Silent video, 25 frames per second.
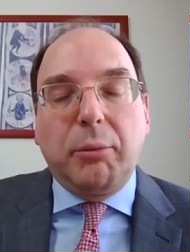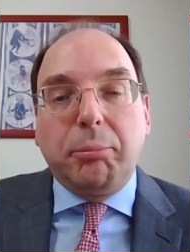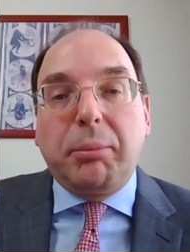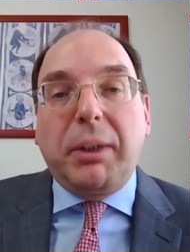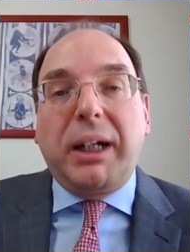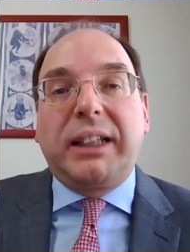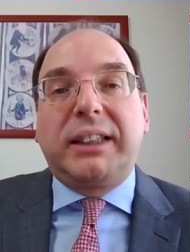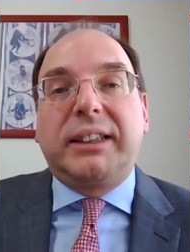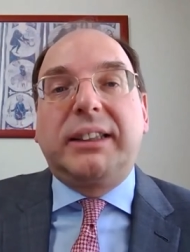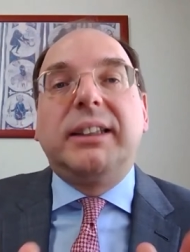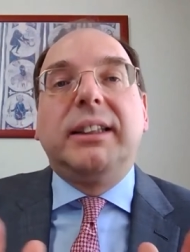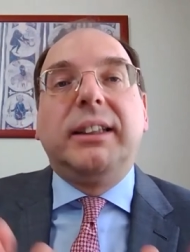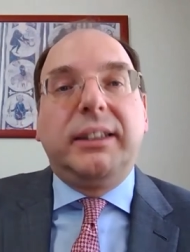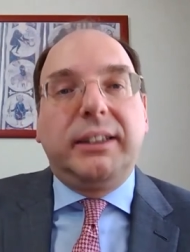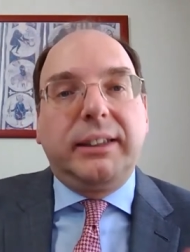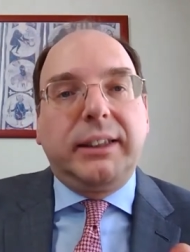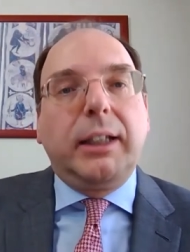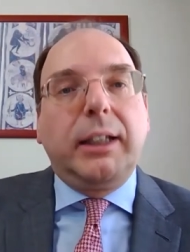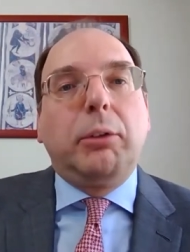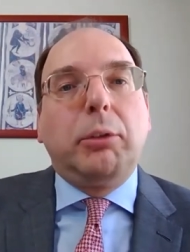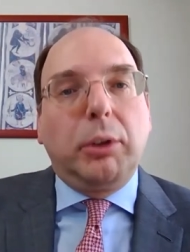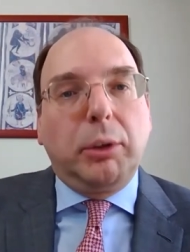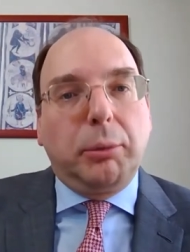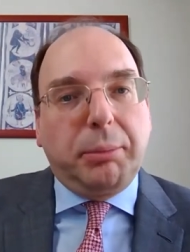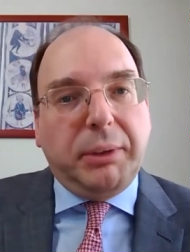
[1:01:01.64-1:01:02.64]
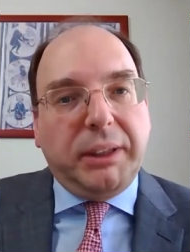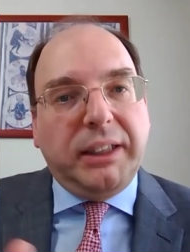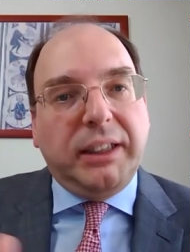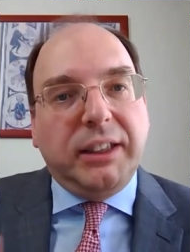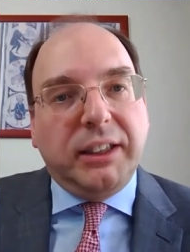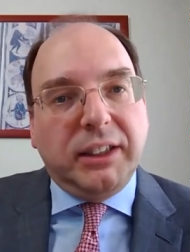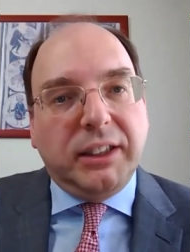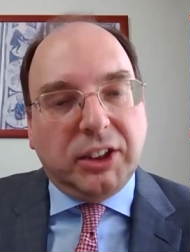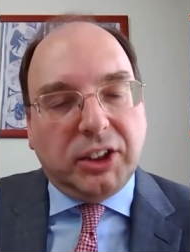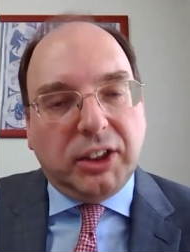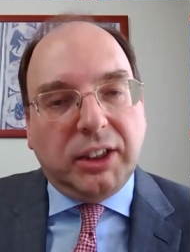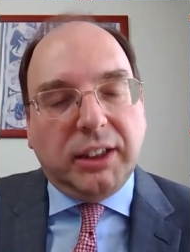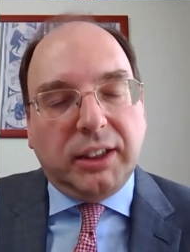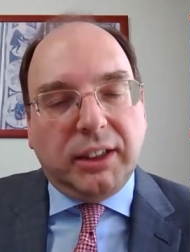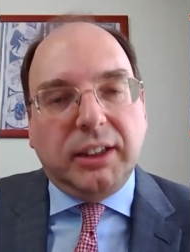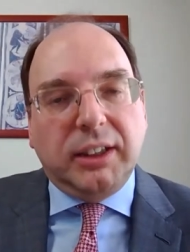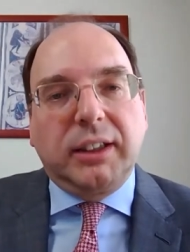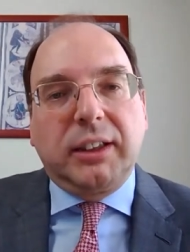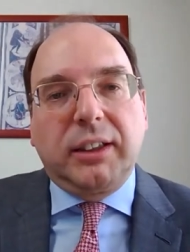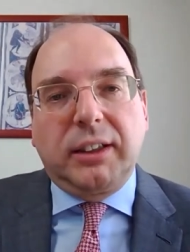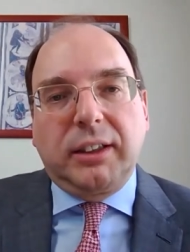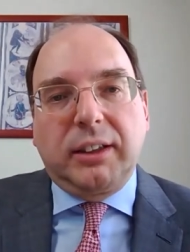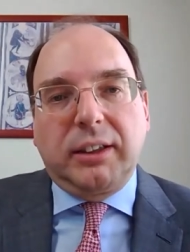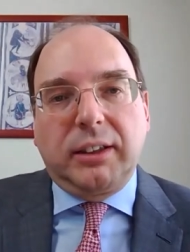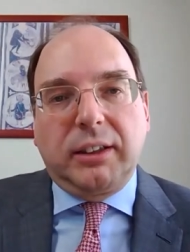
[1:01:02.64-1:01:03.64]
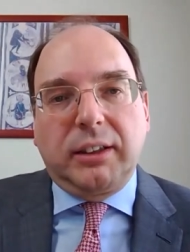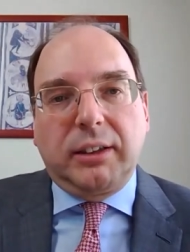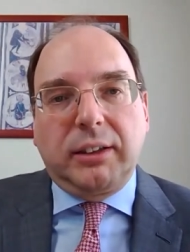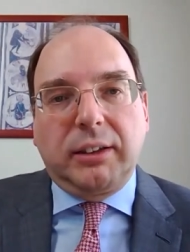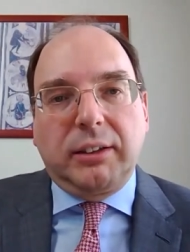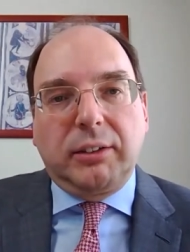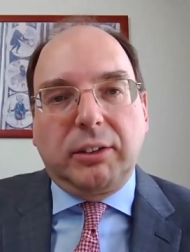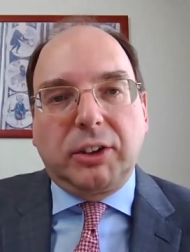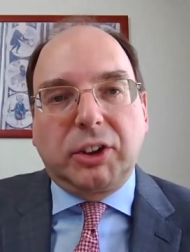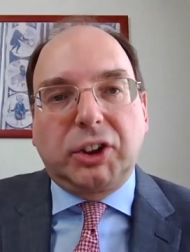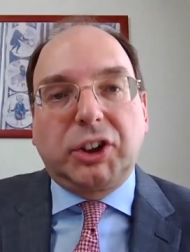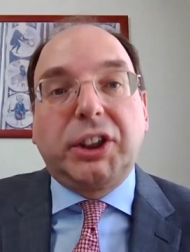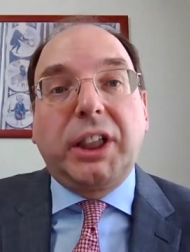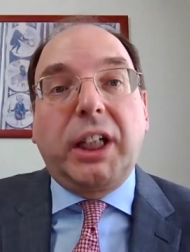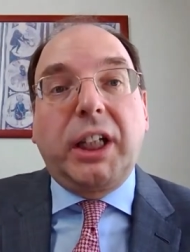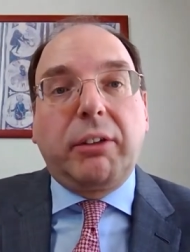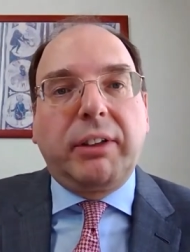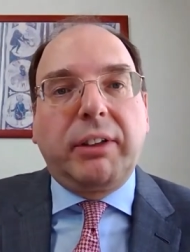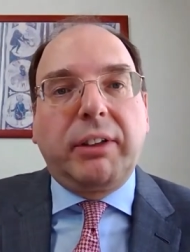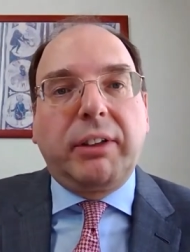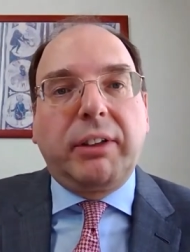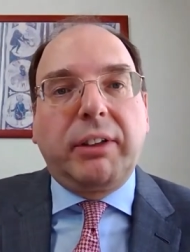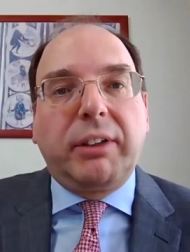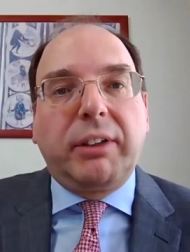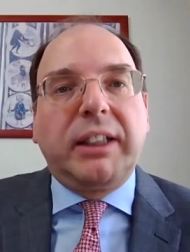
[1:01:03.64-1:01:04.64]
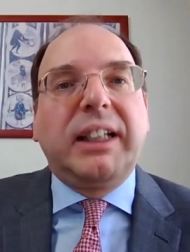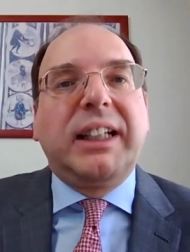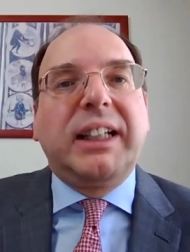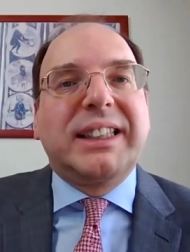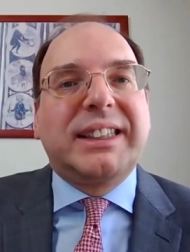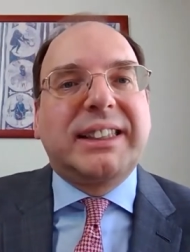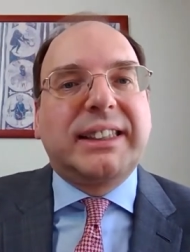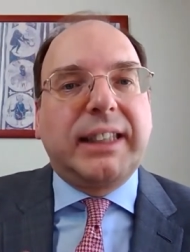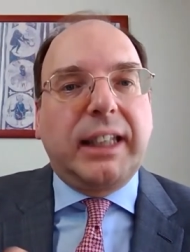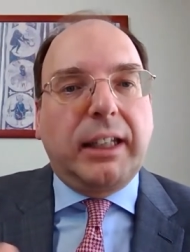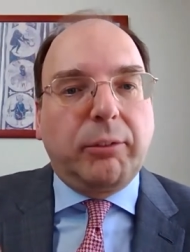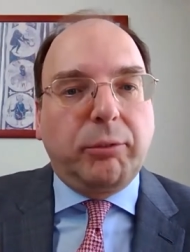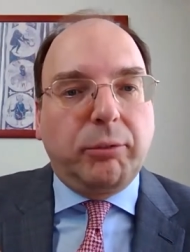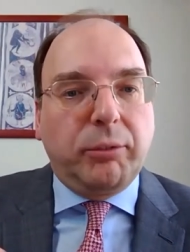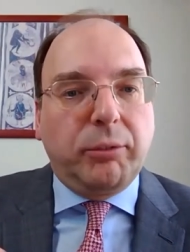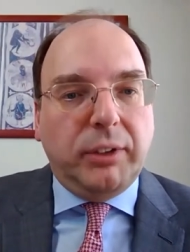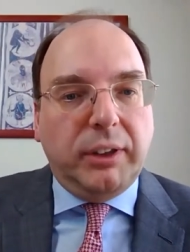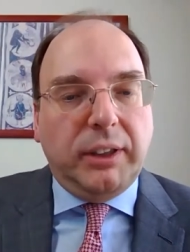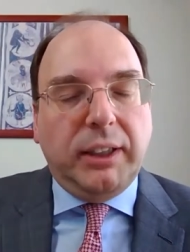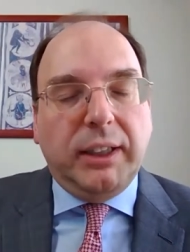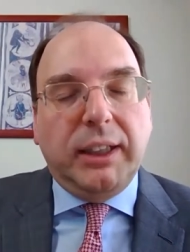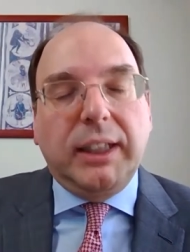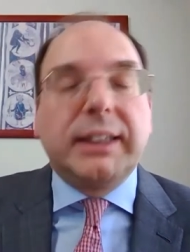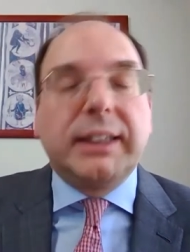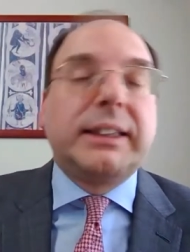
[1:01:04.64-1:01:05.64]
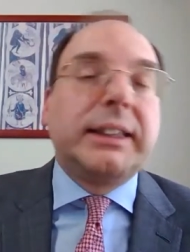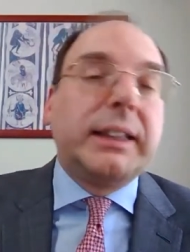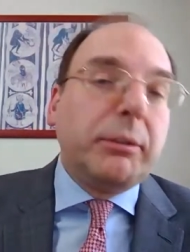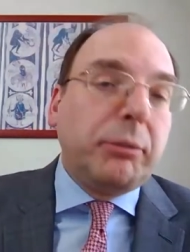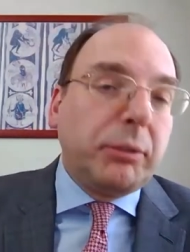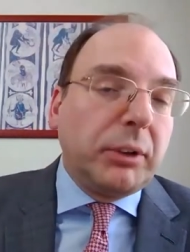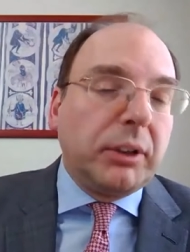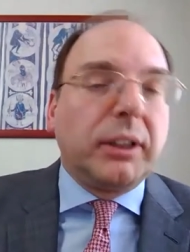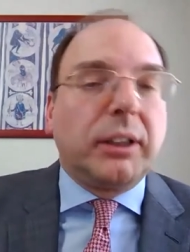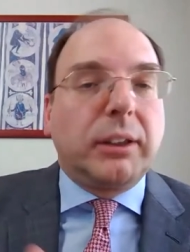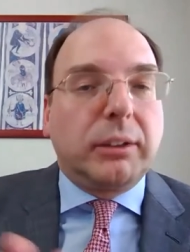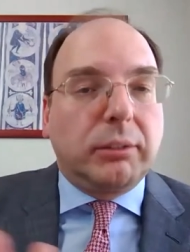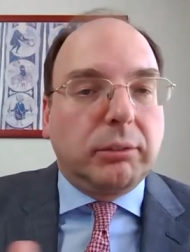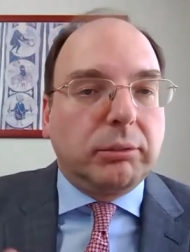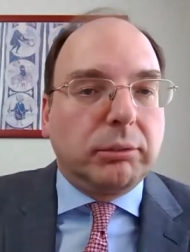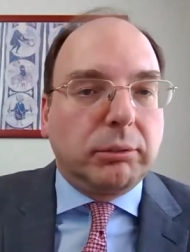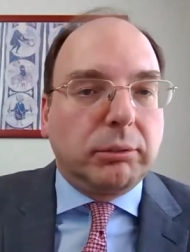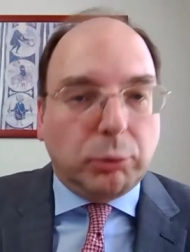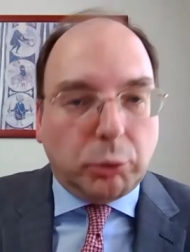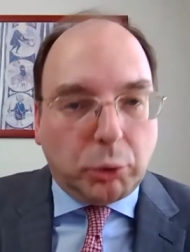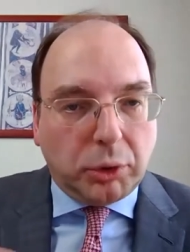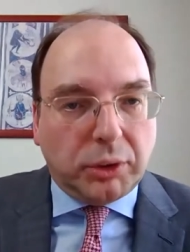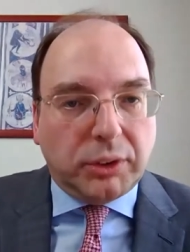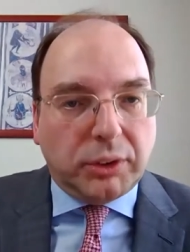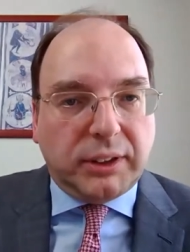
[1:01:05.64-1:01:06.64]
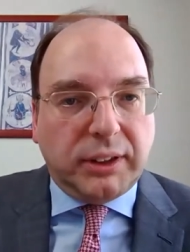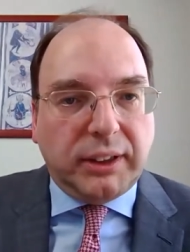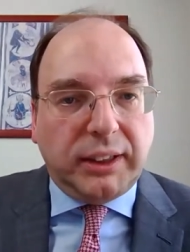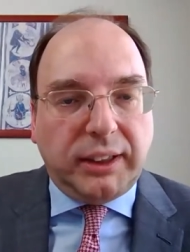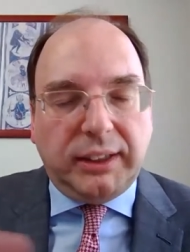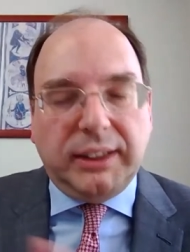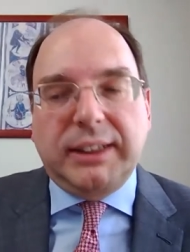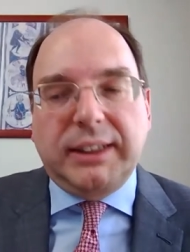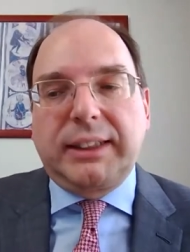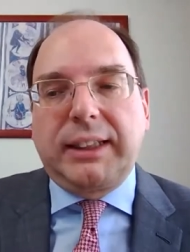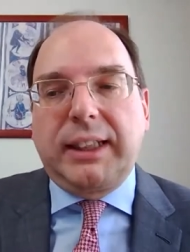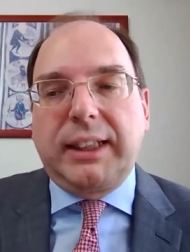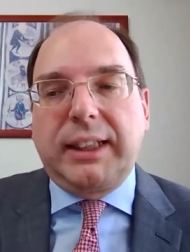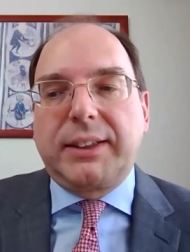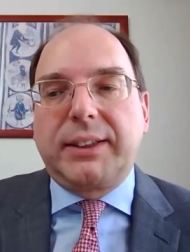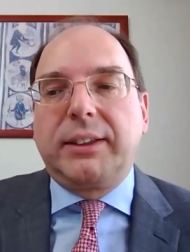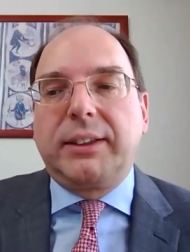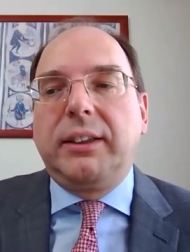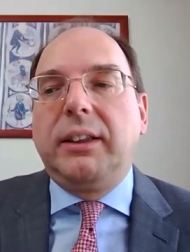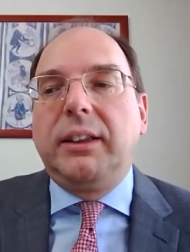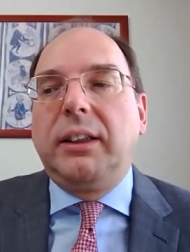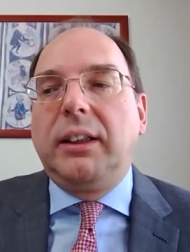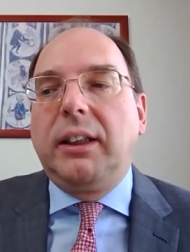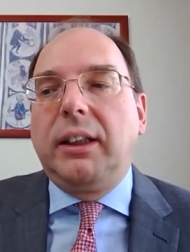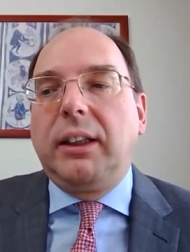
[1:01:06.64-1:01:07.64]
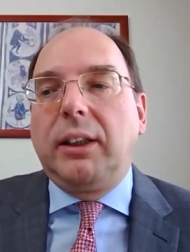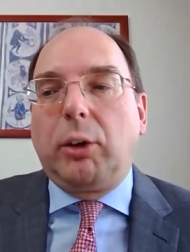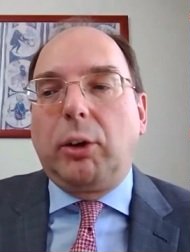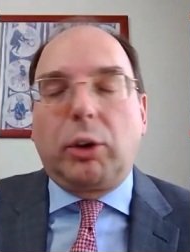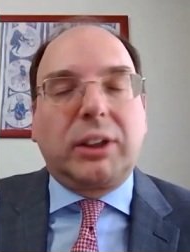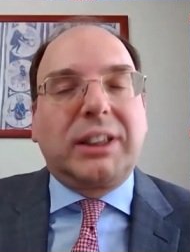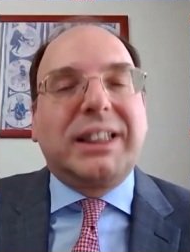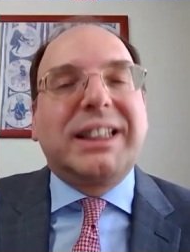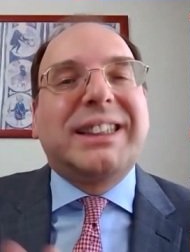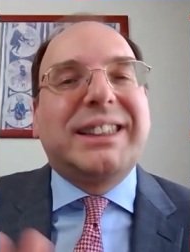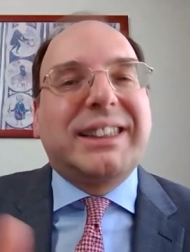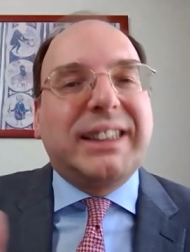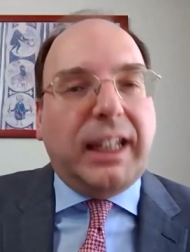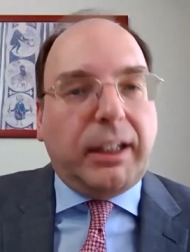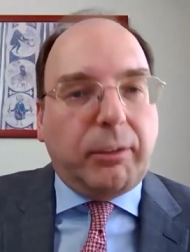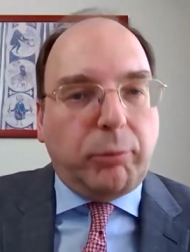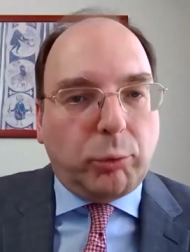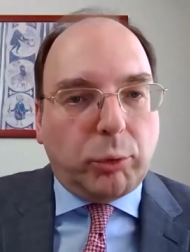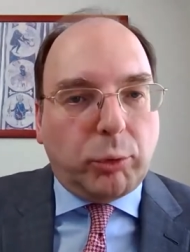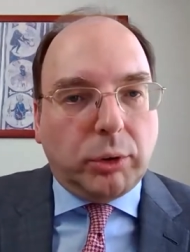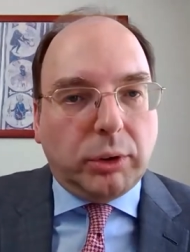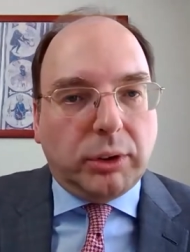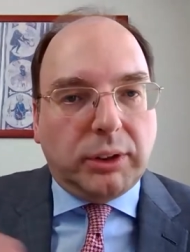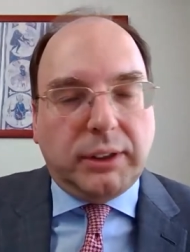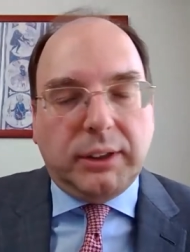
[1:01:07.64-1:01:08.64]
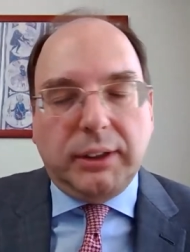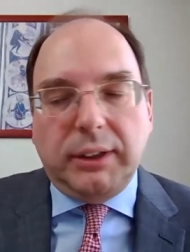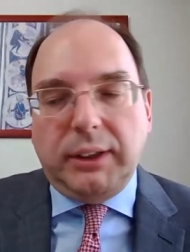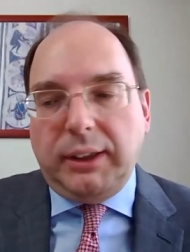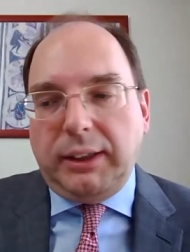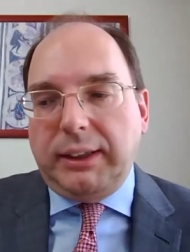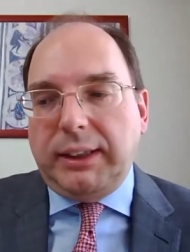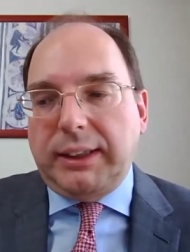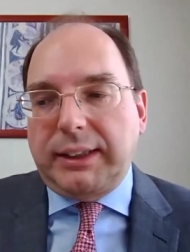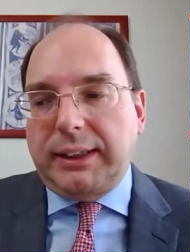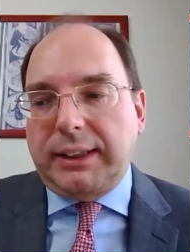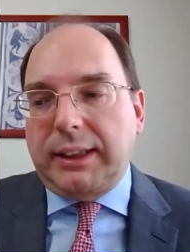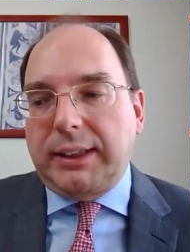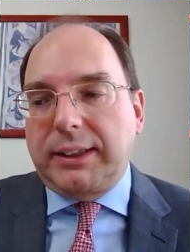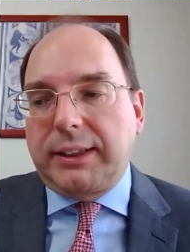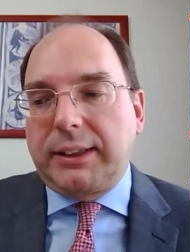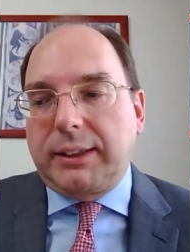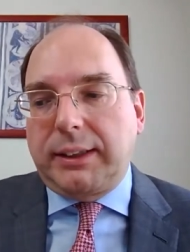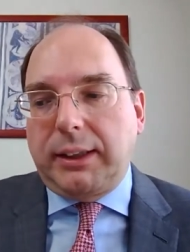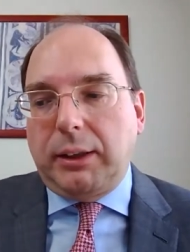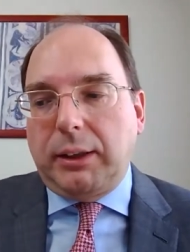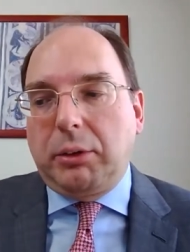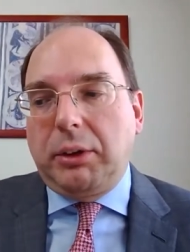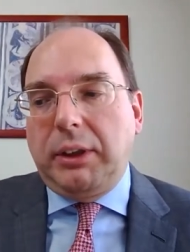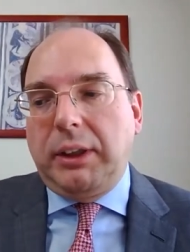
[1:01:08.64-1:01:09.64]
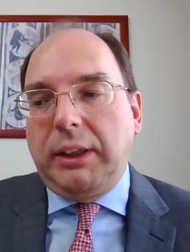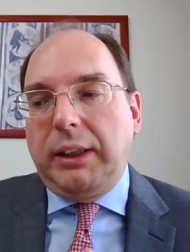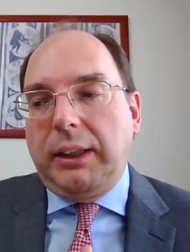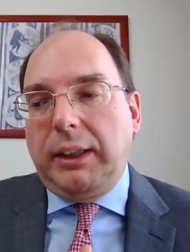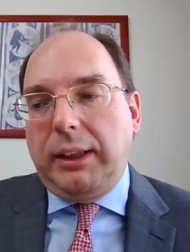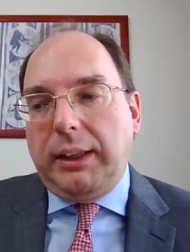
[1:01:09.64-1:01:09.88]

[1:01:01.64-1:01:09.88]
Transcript: but they will be sharing a similar route in a sense, or the same route in a sense. So